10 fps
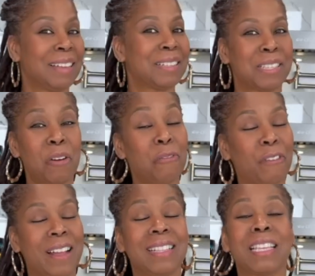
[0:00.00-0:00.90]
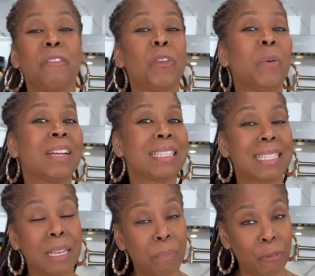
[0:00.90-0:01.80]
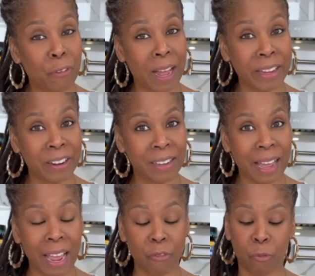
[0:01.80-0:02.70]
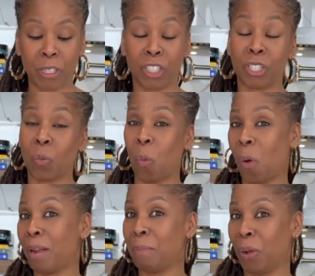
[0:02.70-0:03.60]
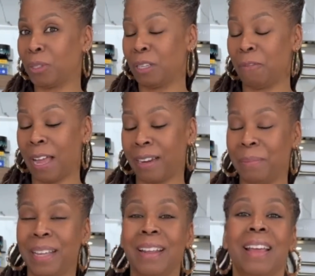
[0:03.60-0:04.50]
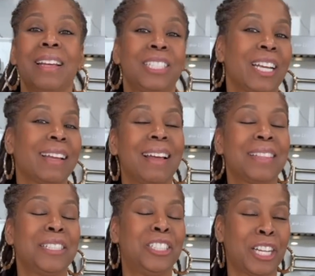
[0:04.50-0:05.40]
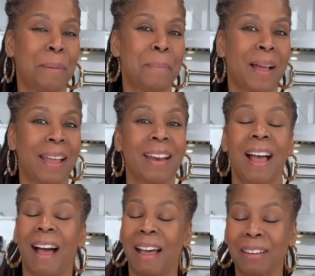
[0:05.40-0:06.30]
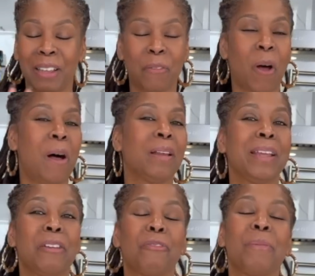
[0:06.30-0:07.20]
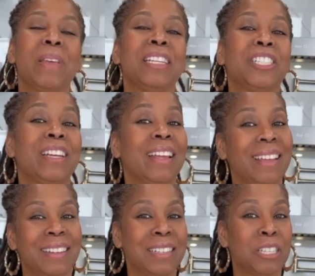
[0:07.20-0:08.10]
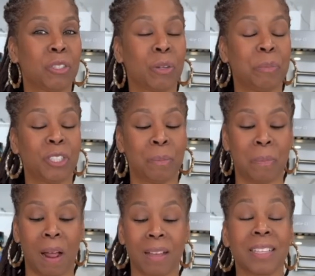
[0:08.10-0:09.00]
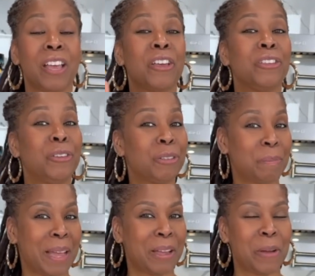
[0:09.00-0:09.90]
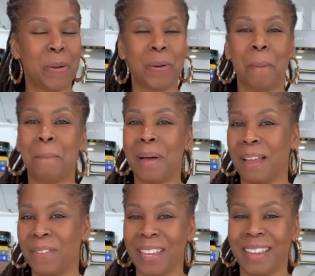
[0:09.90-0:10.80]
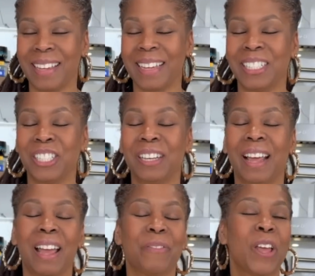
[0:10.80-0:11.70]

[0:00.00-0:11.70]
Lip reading: So friends, if you want to simplify your life with just one multivitamin, check out the Gem Bite. I'll leave all the information in the description box. Use my code MyVeganKitchenLife